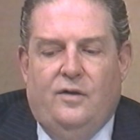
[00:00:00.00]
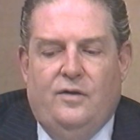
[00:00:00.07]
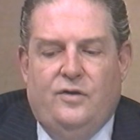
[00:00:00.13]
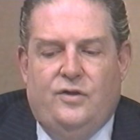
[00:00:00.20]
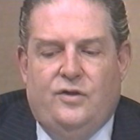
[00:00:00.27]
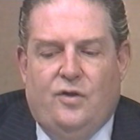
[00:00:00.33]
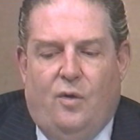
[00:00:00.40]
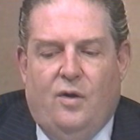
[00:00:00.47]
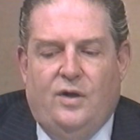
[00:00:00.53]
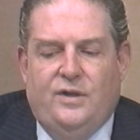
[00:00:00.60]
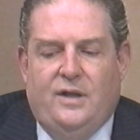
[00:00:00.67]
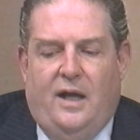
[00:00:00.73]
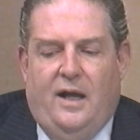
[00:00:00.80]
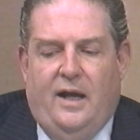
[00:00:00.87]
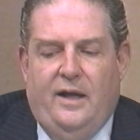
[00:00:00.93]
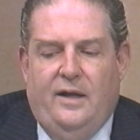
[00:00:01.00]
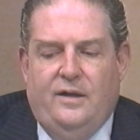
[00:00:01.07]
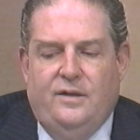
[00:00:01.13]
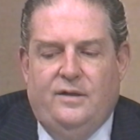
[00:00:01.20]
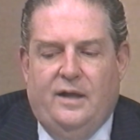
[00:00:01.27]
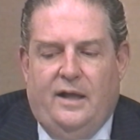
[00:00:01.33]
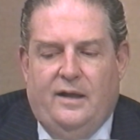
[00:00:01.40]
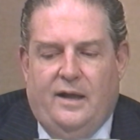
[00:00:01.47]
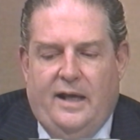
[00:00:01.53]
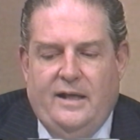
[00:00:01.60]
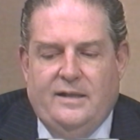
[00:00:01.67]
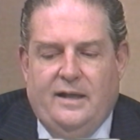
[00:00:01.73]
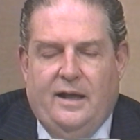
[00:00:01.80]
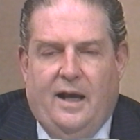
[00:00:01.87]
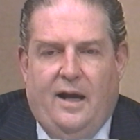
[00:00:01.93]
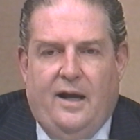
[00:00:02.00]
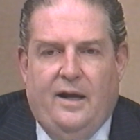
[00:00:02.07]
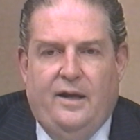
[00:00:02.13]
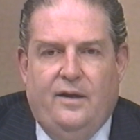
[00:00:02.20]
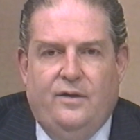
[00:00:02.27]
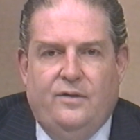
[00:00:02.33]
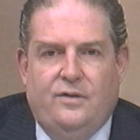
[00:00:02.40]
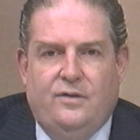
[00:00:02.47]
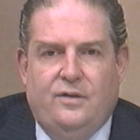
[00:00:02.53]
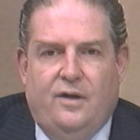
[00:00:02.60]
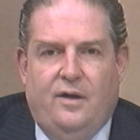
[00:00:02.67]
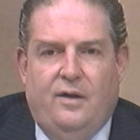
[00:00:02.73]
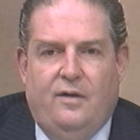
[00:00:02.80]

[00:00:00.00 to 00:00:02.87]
source ions and lasing ions